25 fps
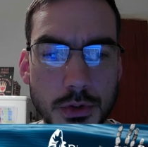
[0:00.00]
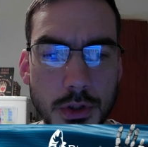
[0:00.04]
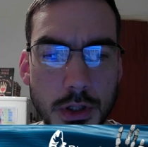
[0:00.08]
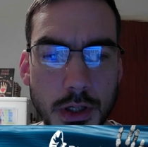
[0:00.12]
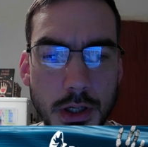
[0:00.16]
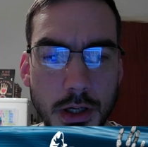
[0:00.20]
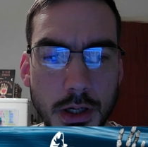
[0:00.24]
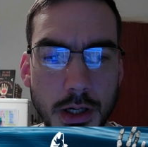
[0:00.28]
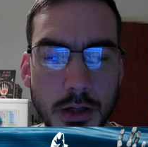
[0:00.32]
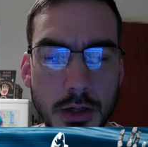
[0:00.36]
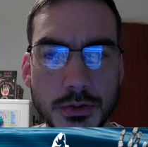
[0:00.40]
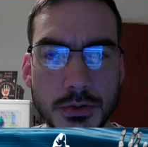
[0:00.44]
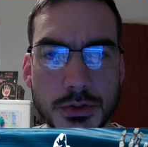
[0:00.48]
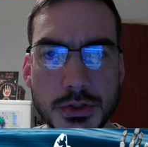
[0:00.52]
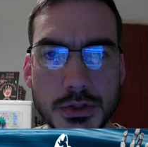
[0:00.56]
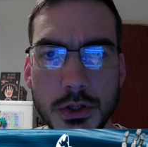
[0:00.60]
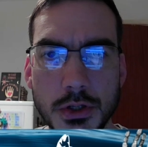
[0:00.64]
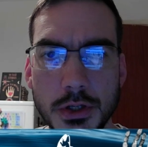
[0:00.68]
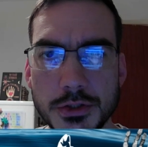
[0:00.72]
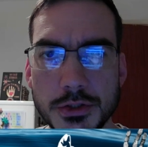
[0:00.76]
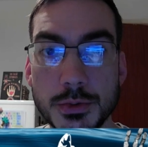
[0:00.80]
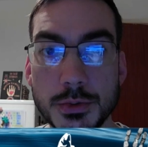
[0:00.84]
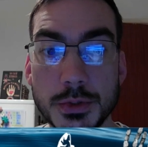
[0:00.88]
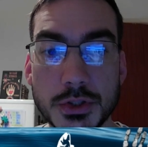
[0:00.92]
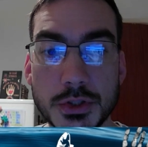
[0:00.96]
outside,
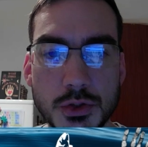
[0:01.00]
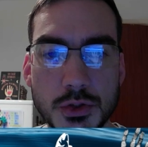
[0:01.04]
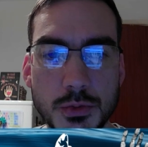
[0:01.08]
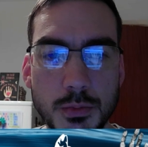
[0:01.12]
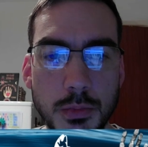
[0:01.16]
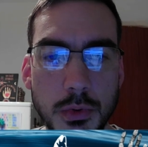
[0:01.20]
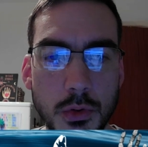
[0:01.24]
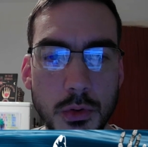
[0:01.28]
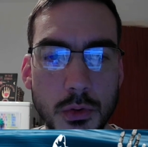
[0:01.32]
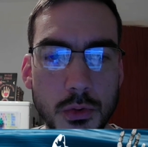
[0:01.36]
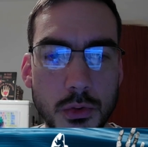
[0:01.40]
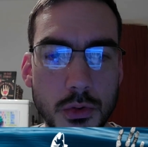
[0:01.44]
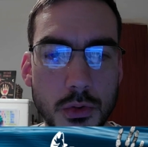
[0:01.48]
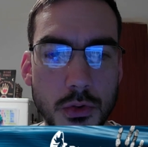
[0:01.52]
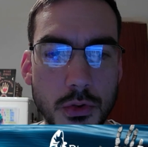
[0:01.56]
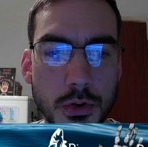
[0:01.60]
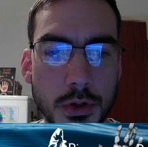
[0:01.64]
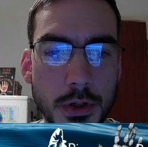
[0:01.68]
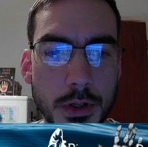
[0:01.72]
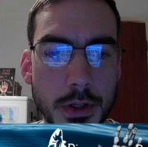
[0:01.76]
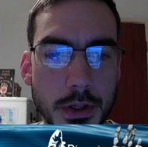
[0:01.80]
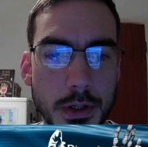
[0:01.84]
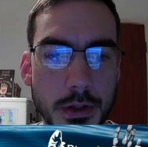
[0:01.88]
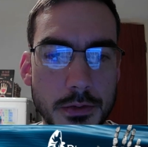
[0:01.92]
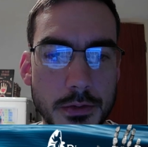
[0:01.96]
to explore
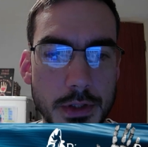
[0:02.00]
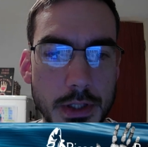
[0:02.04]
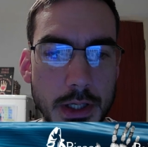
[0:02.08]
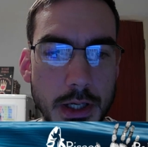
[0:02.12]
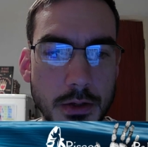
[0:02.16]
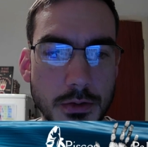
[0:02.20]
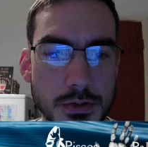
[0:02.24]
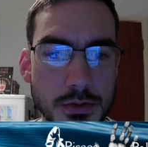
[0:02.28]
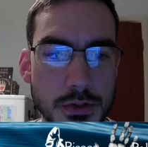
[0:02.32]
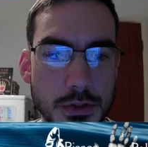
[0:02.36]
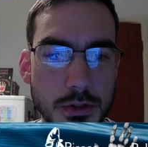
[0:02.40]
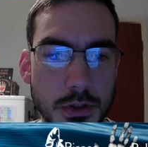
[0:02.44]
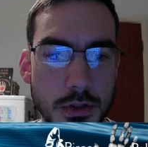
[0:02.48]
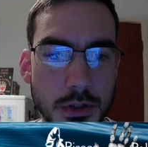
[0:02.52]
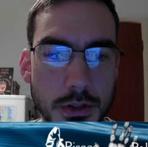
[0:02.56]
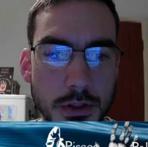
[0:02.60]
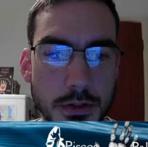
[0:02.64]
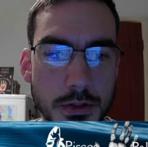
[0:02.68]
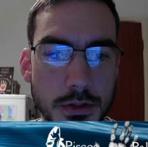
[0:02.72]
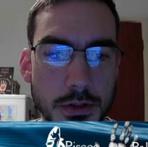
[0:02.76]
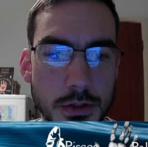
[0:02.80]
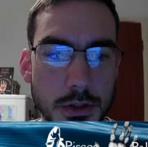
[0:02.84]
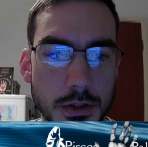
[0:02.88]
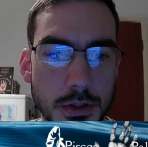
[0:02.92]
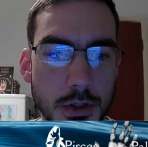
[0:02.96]
the outside
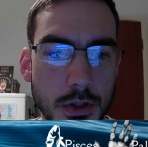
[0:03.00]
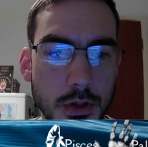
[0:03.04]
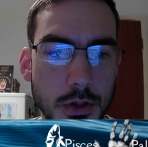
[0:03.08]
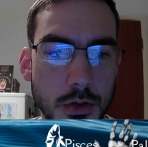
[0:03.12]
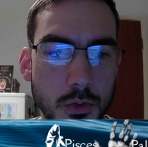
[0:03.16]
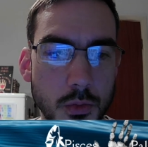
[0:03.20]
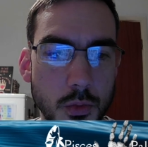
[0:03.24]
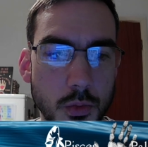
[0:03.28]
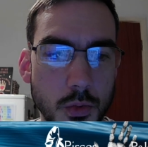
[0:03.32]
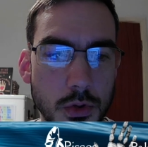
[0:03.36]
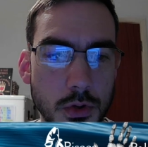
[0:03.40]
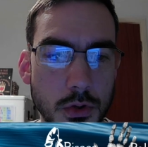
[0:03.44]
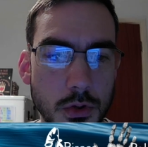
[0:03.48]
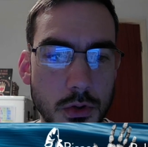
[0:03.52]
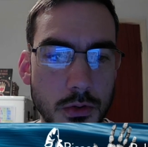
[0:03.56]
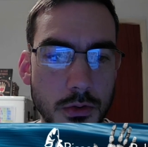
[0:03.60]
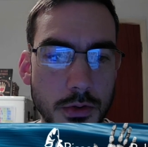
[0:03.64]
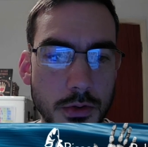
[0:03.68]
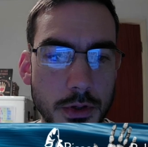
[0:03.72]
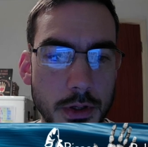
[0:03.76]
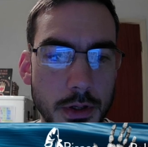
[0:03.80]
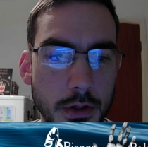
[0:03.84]
world.